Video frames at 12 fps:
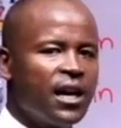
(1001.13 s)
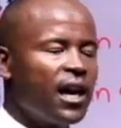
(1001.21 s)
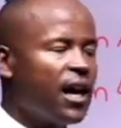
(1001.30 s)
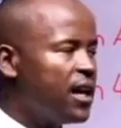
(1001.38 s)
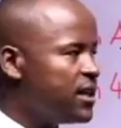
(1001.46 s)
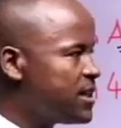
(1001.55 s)

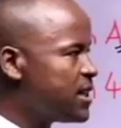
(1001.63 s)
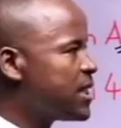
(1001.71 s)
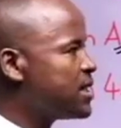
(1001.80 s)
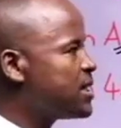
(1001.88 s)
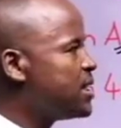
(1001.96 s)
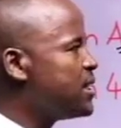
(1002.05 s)
and
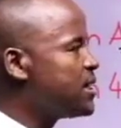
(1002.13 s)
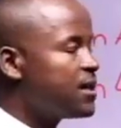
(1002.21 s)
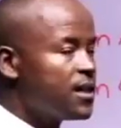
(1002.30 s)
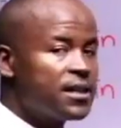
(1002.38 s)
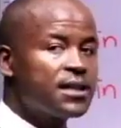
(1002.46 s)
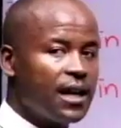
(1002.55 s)
60
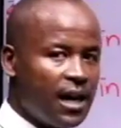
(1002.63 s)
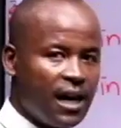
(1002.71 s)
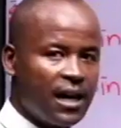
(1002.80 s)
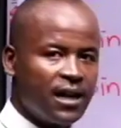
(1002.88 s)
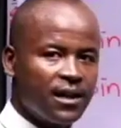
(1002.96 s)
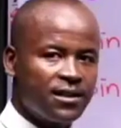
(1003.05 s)
degrees
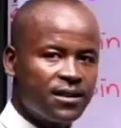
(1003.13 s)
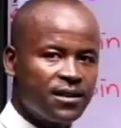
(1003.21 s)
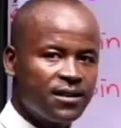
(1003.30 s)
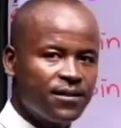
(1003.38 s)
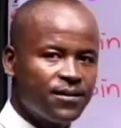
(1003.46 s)
angles.